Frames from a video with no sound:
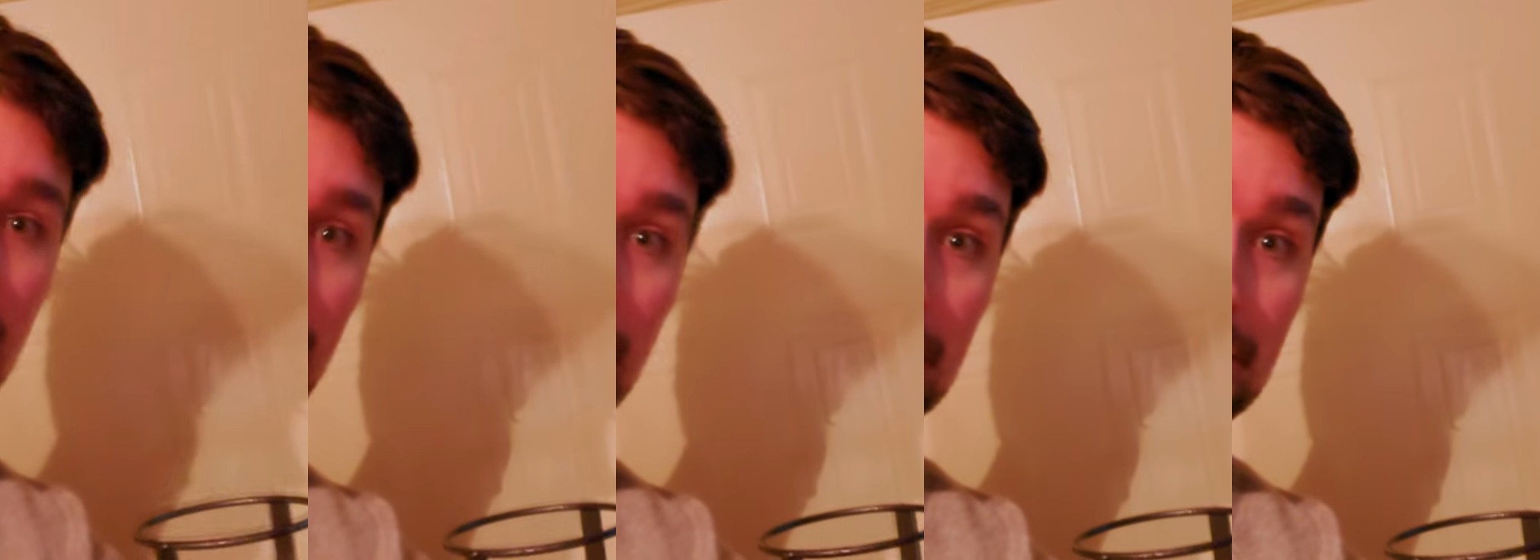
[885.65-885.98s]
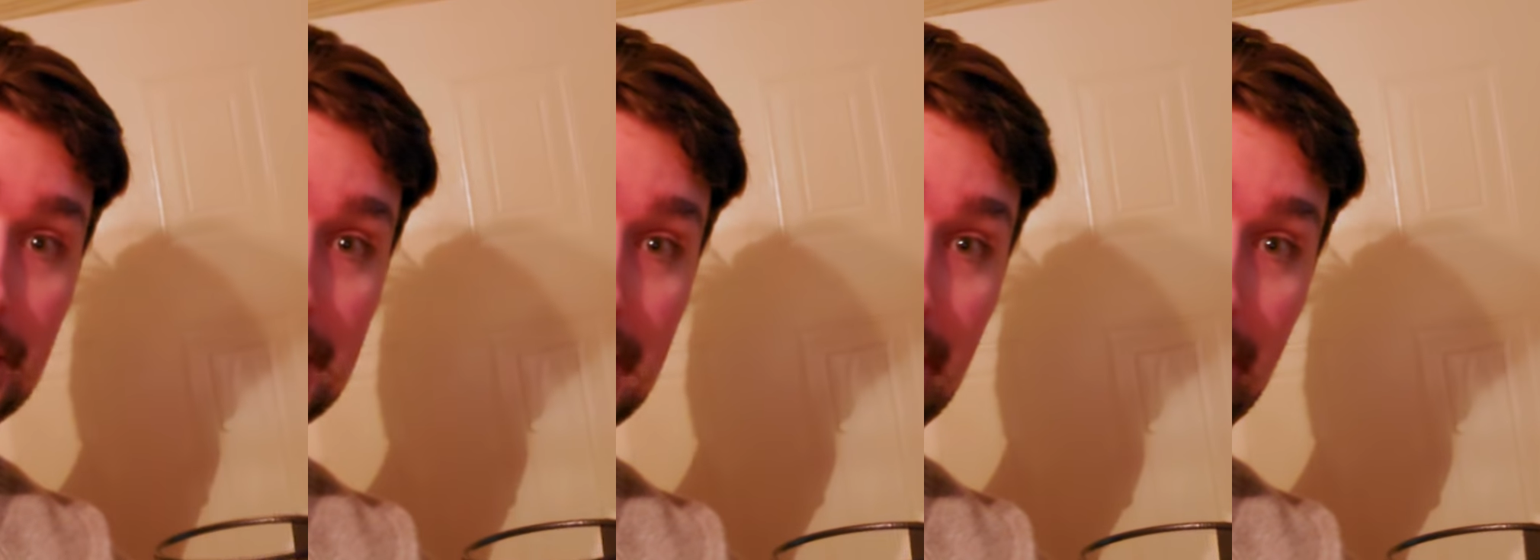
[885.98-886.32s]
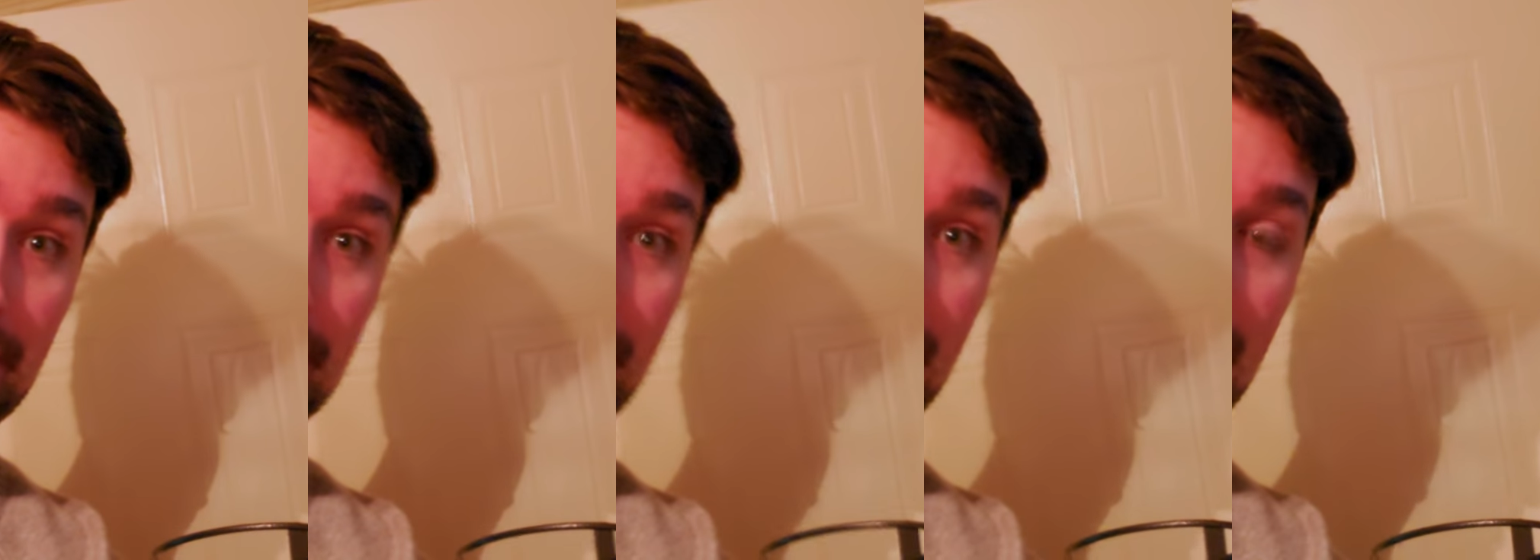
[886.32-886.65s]
when she's out
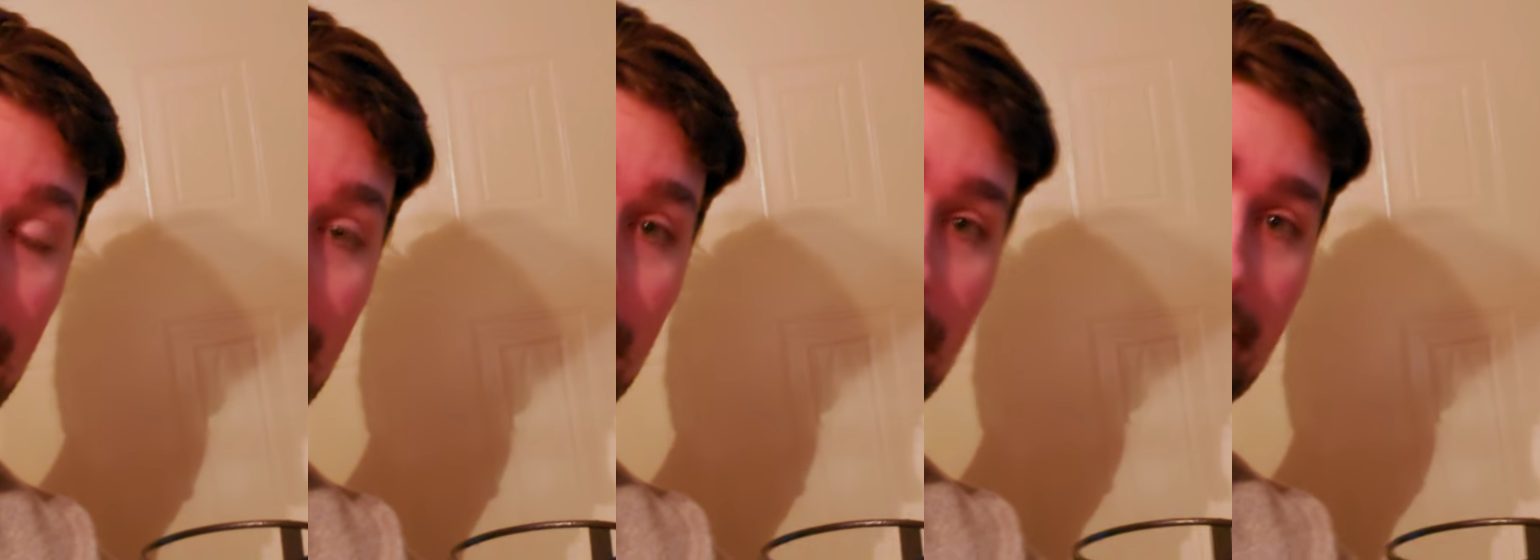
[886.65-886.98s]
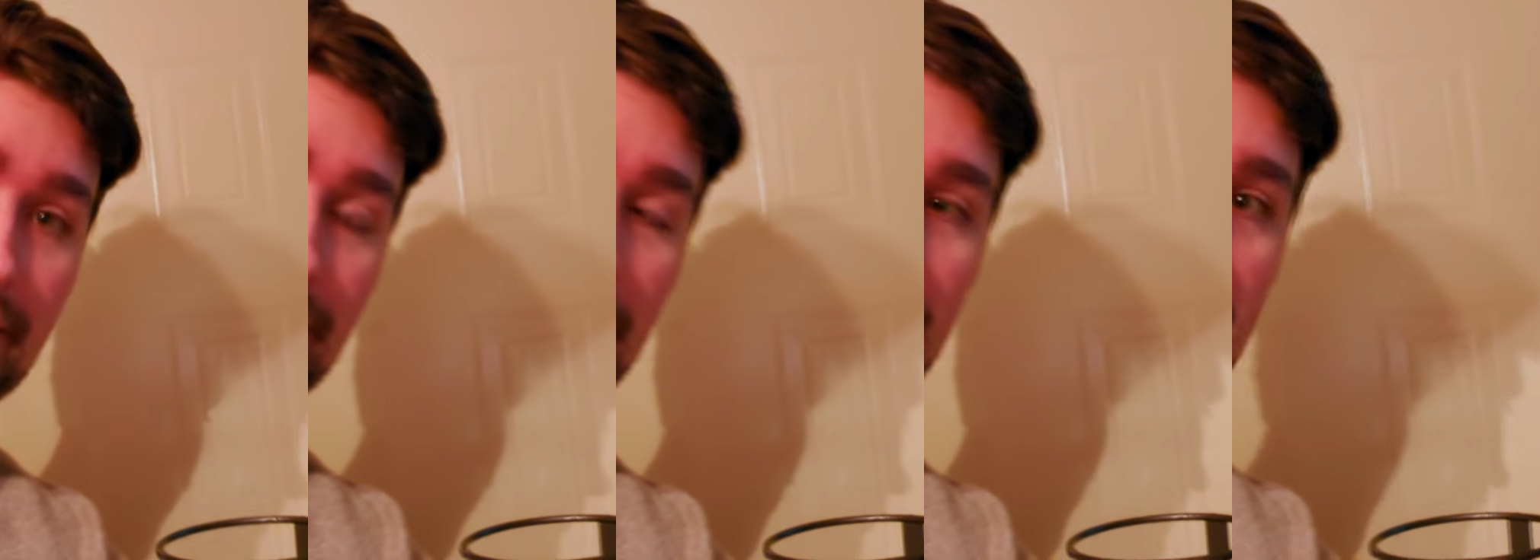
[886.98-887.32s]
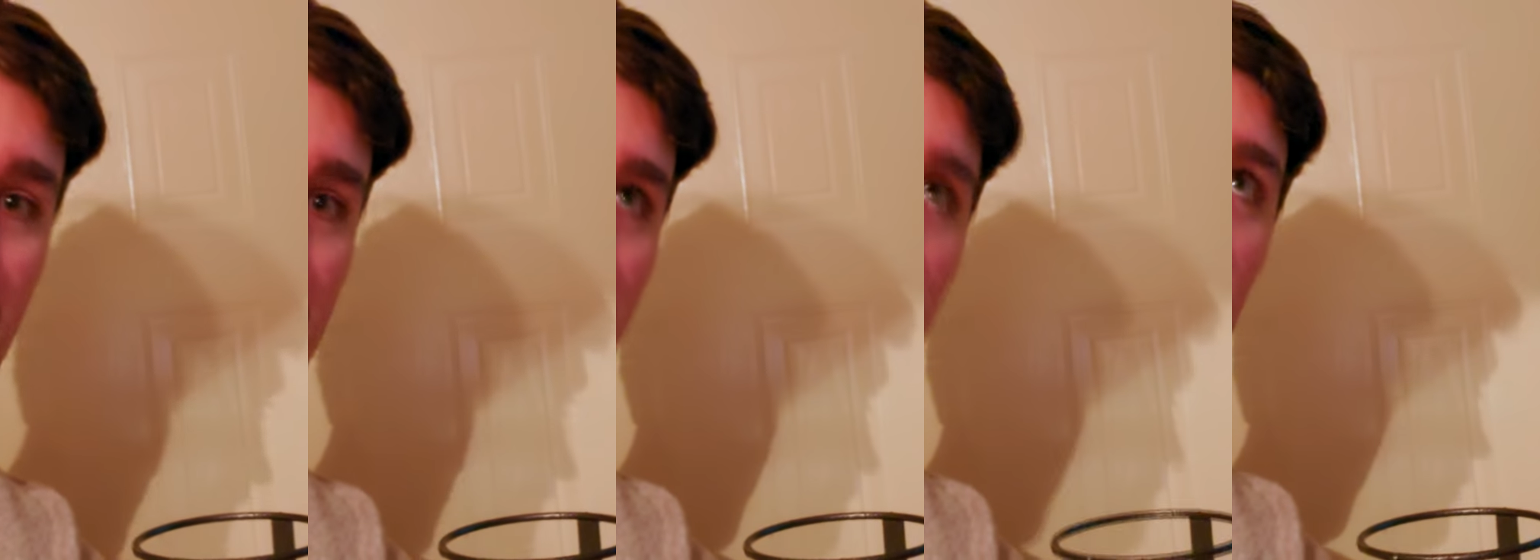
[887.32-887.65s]
and about in the living room and
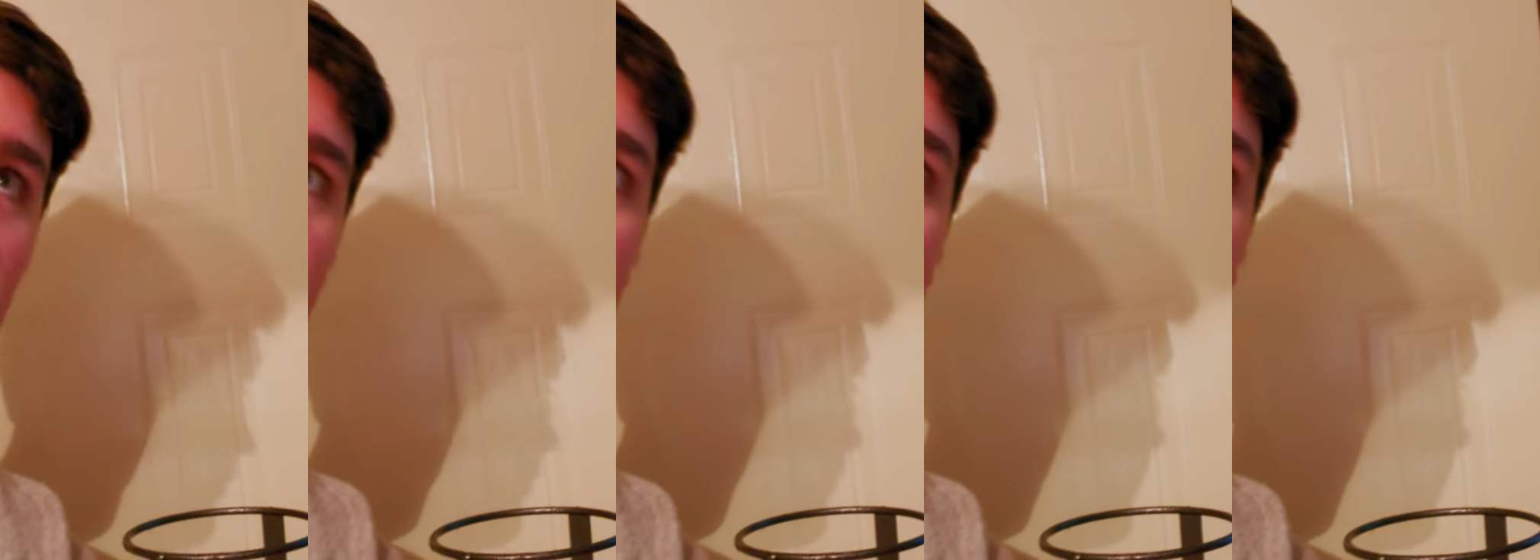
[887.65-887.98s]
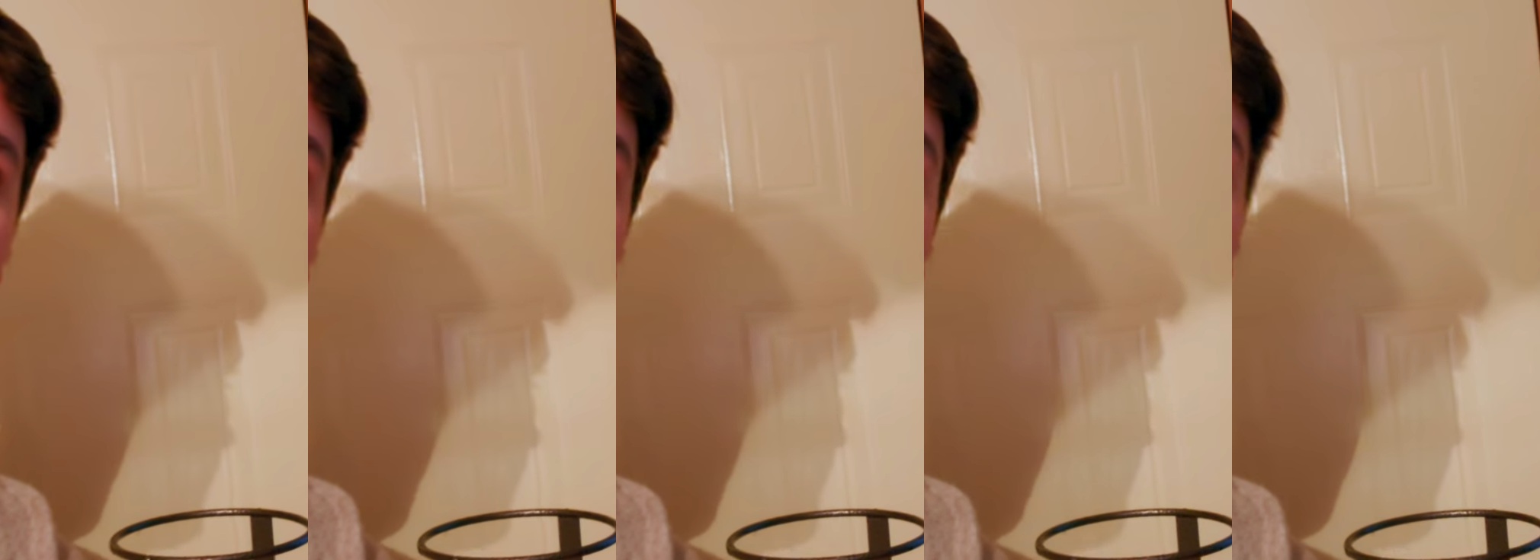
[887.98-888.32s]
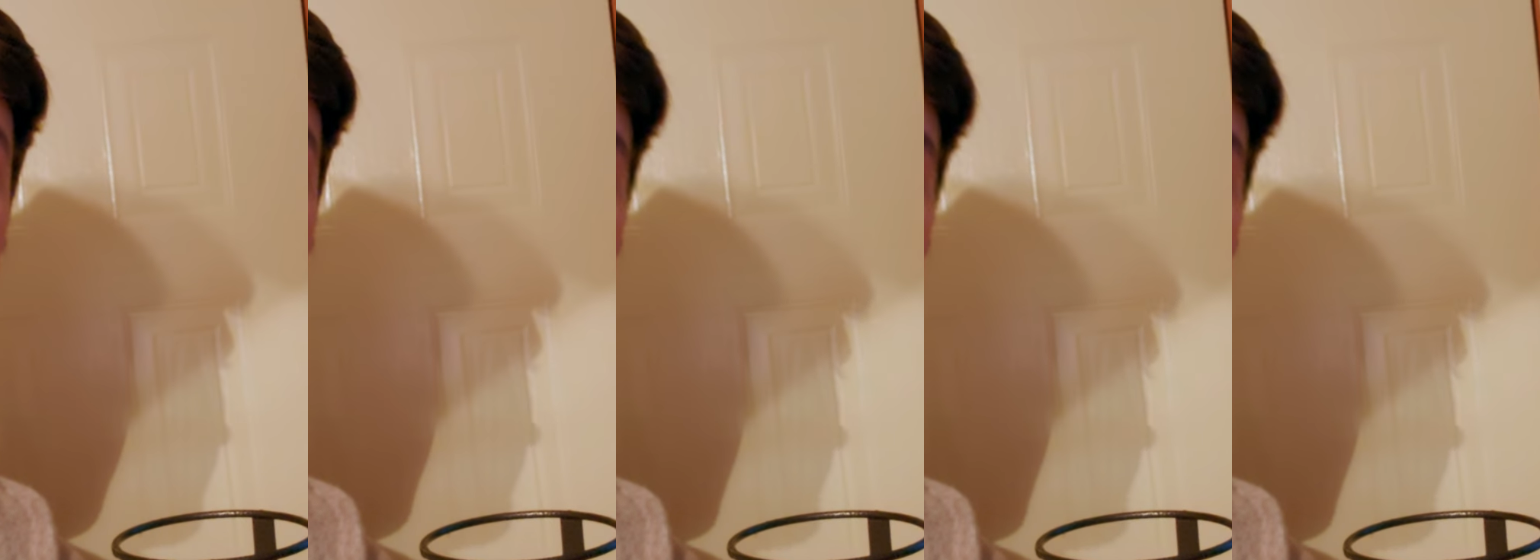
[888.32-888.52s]
has more freedom and